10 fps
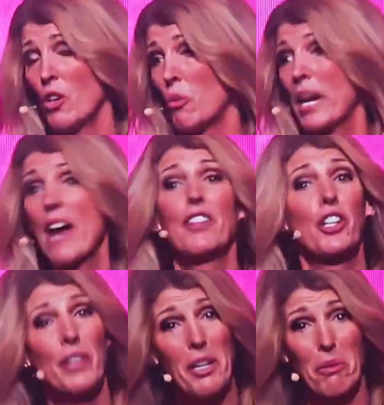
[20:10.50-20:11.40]
We have a
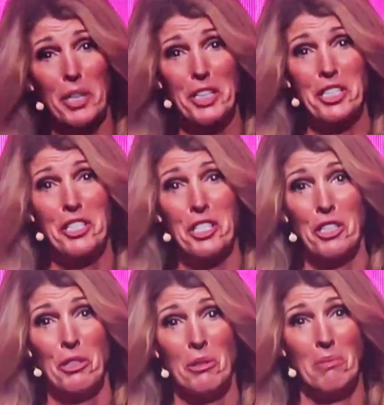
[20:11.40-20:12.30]
great work to do,
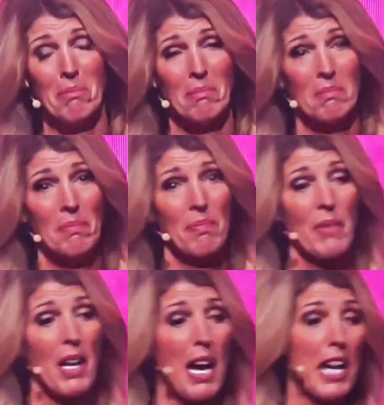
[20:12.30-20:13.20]

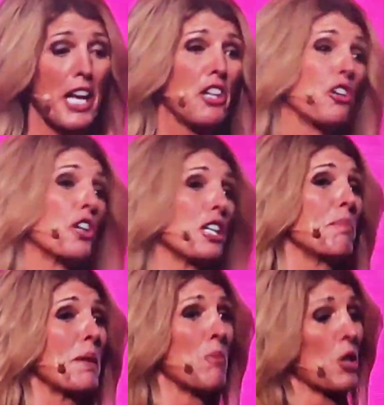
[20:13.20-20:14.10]
and I couldn't
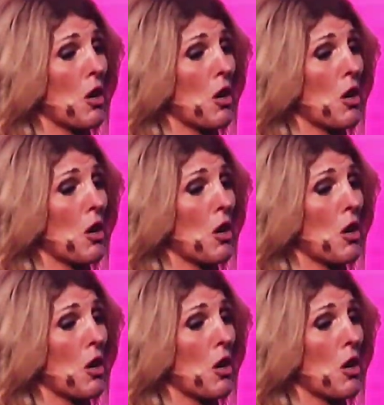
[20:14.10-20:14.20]
be more